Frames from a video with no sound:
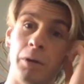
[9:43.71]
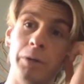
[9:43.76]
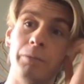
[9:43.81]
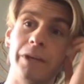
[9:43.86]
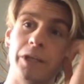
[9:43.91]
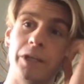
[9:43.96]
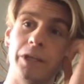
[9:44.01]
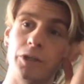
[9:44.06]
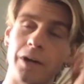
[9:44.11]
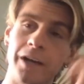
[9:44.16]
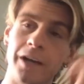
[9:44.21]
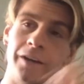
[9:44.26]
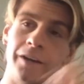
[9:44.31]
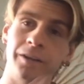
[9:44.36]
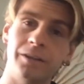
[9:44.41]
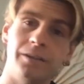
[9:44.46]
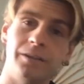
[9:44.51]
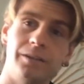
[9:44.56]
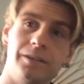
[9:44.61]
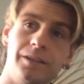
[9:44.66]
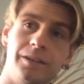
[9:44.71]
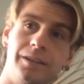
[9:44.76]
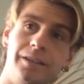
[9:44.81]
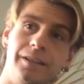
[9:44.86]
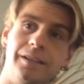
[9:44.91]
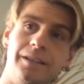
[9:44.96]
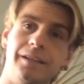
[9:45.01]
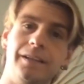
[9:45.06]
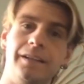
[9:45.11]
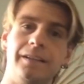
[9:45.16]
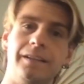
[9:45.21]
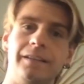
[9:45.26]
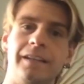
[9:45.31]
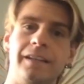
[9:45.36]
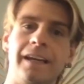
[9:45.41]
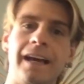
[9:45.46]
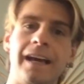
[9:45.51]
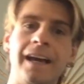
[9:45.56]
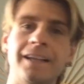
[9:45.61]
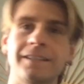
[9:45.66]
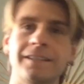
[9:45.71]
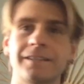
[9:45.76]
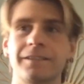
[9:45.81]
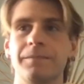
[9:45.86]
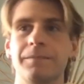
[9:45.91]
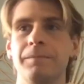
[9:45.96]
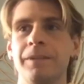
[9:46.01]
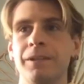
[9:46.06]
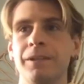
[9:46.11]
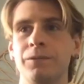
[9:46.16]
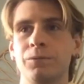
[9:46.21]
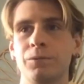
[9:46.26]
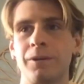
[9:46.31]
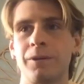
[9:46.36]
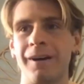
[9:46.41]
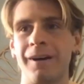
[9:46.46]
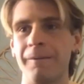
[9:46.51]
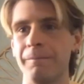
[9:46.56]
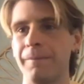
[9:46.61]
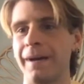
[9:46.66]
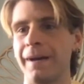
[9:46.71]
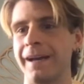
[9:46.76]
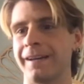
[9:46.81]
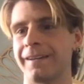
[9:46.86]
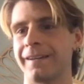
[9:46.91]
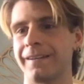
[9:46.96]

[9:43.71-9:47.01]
1 week trial. They asked me to come back